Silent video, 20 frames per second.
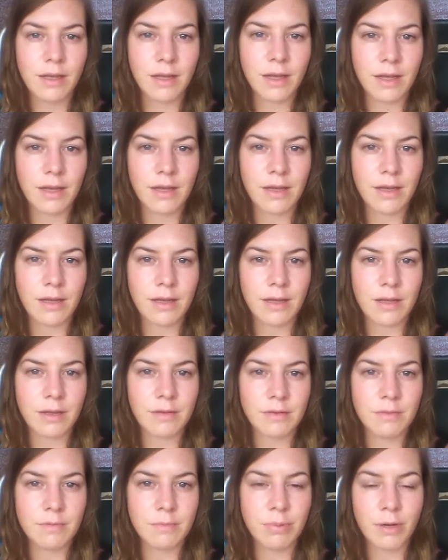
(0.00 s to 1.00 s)

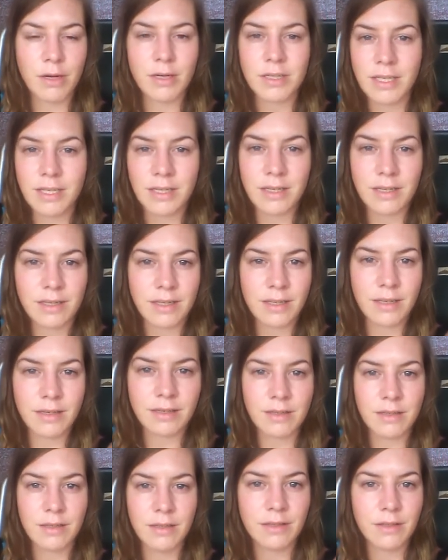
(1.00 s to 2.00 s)

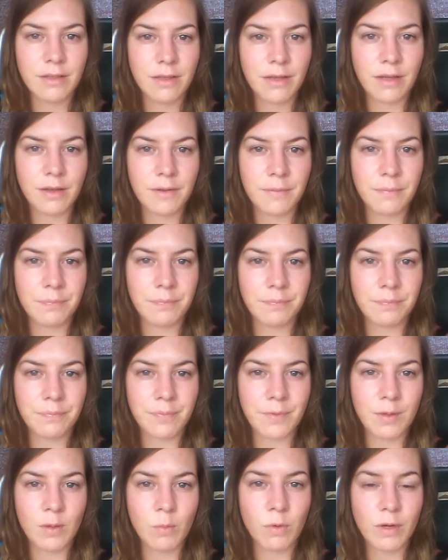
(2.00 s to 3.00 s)
bartending,
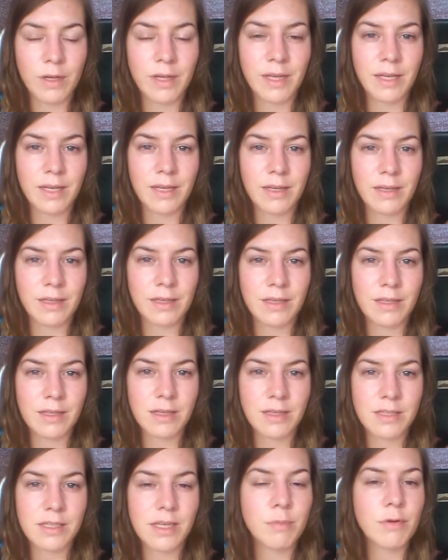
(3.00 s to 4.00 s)
working
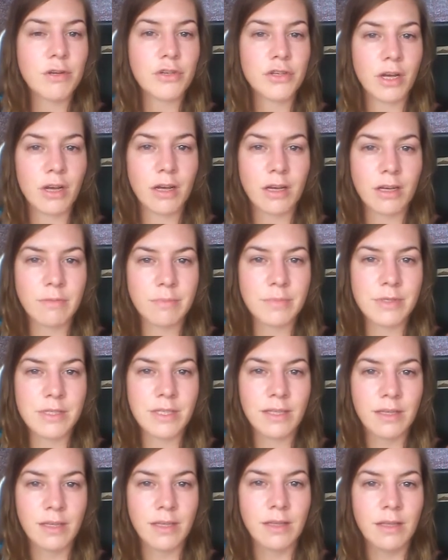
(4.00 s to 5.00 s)
summer
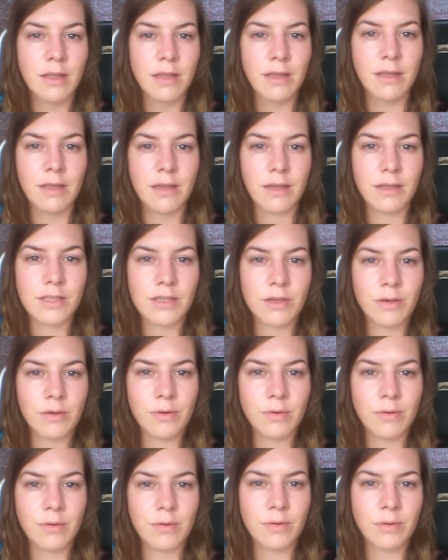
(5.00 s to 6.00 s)
jobs.
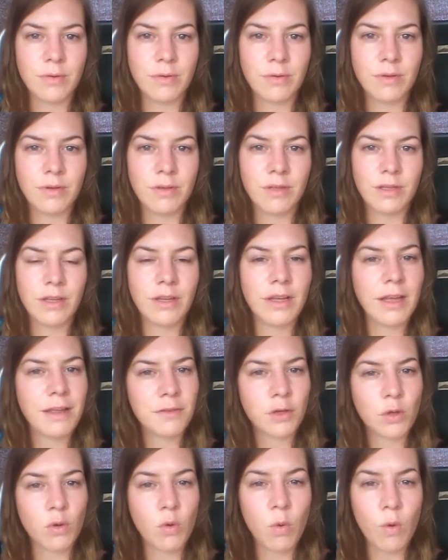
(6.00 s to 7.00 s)
So, I
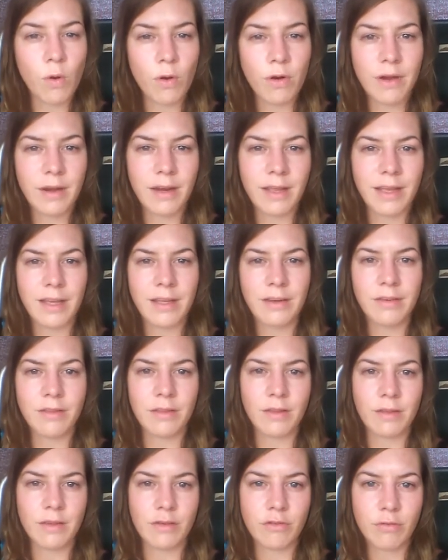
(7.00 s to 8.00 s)
had to coordinate
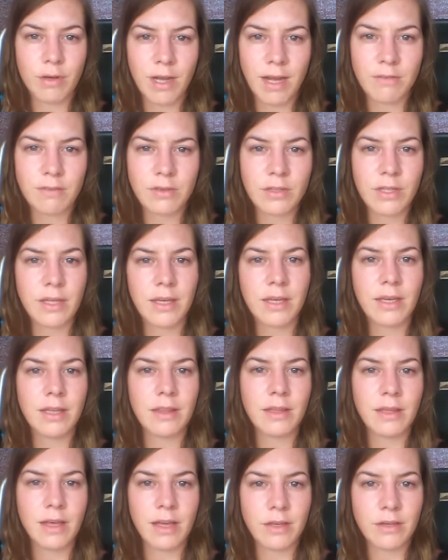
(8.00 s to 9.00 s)
the traveling
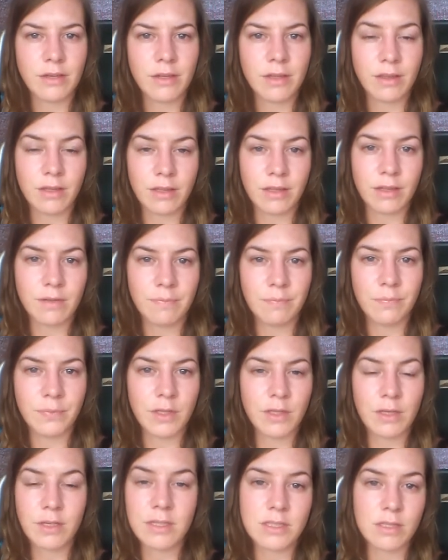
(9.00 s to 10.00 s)
and
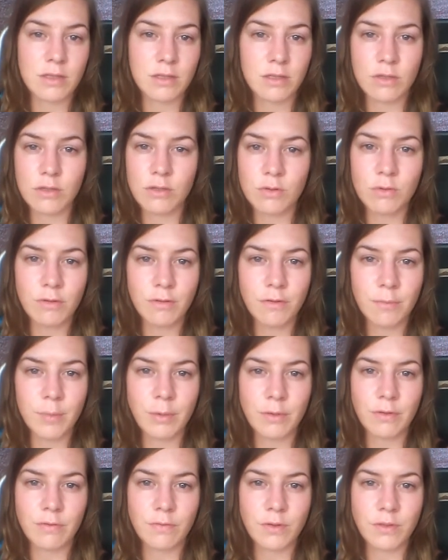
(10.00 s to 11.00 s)
because the school for
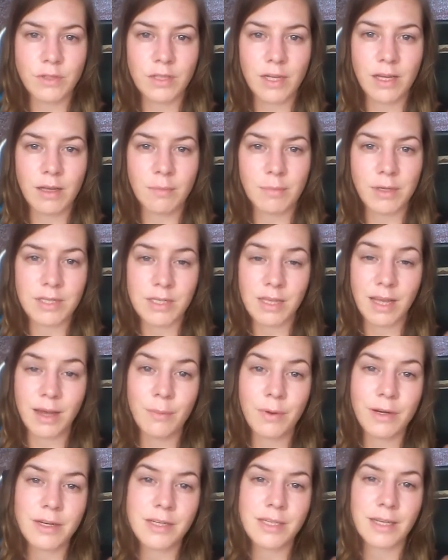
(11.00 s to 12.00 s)
me was full time because I
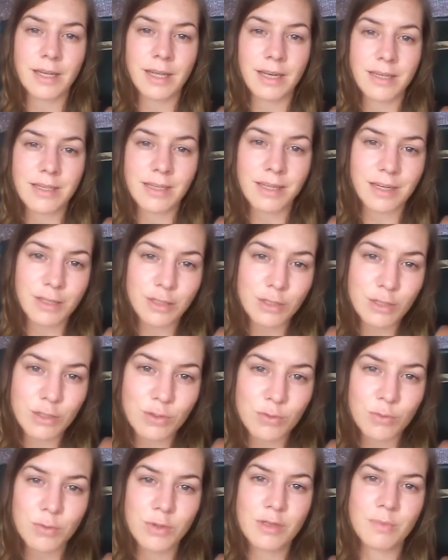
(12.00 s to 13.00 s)
wanted to get it done as
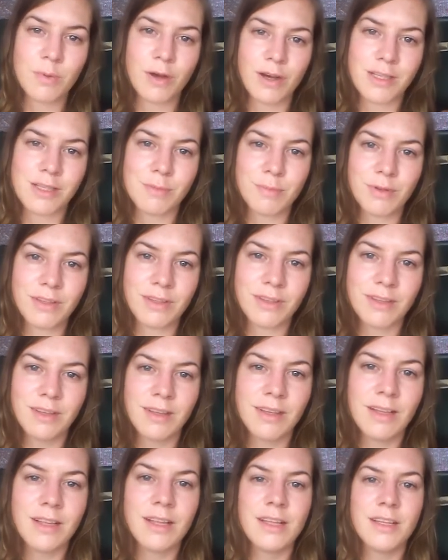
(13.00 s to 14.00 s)
soon as possible.
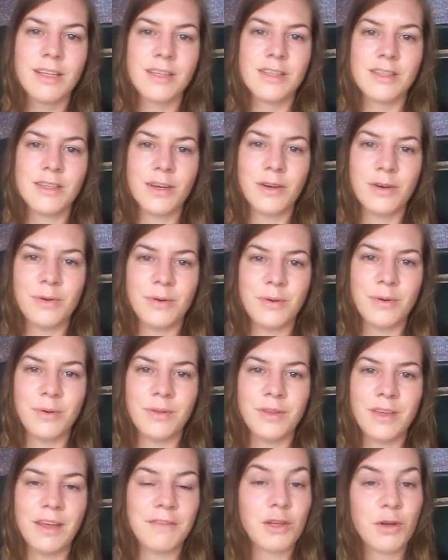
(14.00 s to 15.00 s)

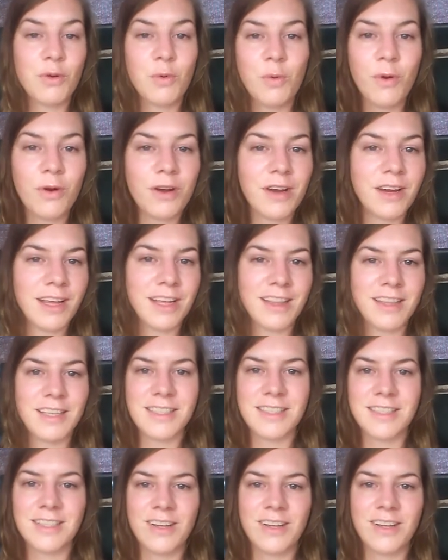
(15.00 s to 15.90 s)
So you have to coordinate